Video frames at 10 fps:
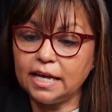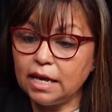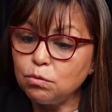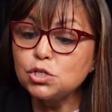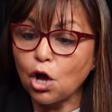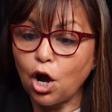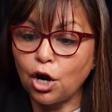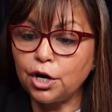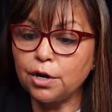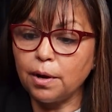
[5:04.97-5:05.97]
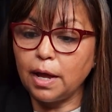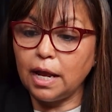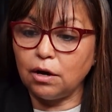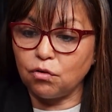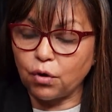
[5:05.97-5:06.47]
it was hard
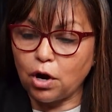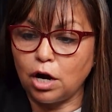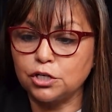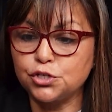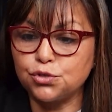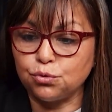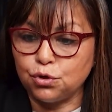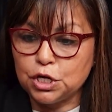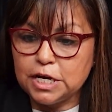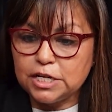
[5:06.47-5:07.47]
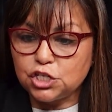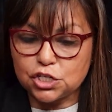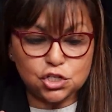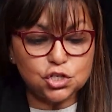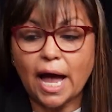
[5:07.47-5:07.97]
in regards to
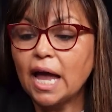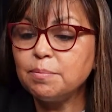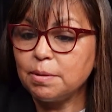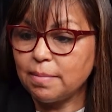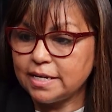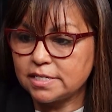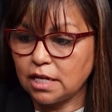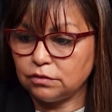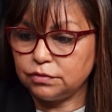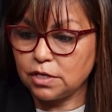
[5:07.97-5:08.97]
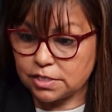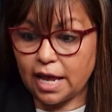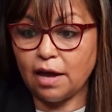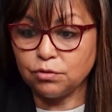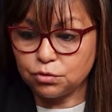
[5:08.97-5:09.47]
just timing myself because I
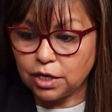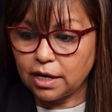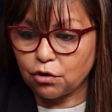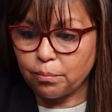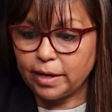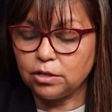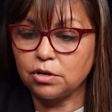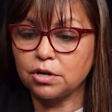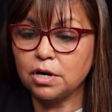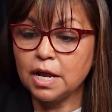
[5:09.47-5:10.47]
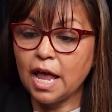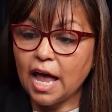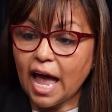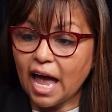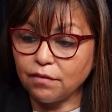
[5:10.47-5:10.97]
have to take care of my daughter.
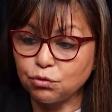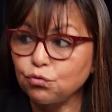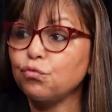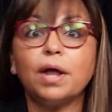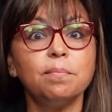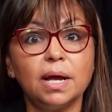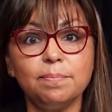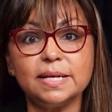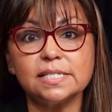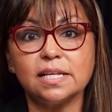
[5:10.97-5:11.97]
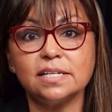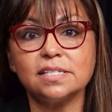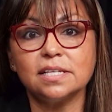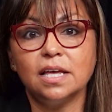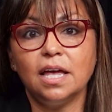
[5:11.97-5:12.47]
I have to run my
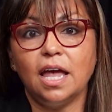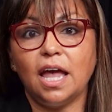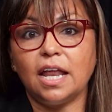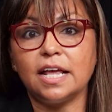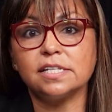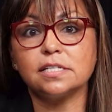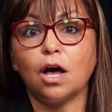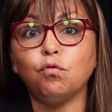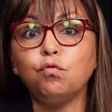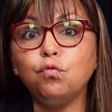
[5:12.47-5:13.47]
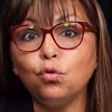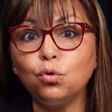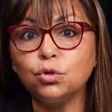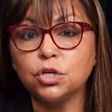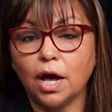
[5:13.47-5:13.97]
business, and it's a
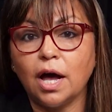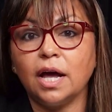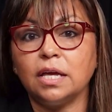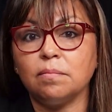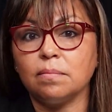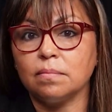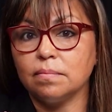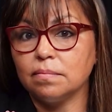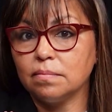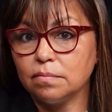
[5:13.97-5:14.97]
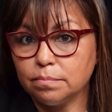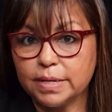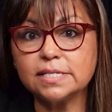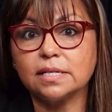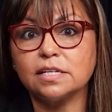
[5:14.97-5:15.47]
full-time
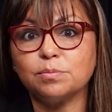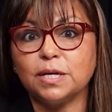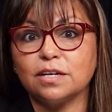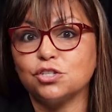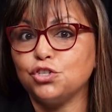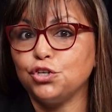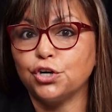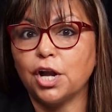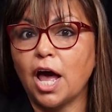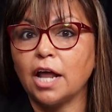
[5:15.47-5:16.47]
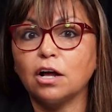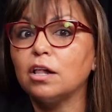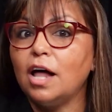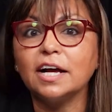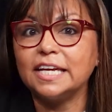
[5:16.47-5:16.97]
business because you're not
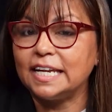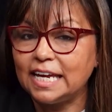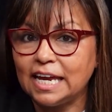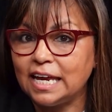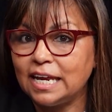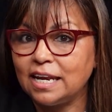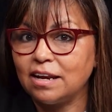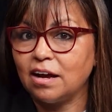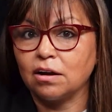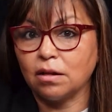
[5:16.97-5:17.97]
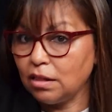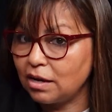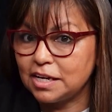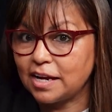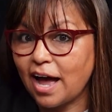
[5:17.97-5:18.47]
clocking in and
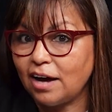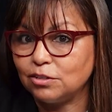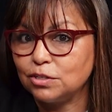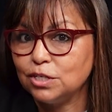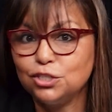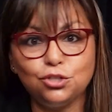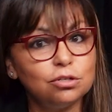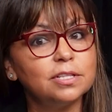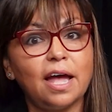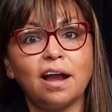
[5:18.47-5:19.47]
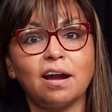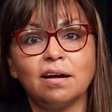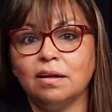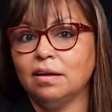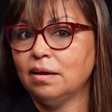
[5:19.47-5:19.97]
clocking out. You're there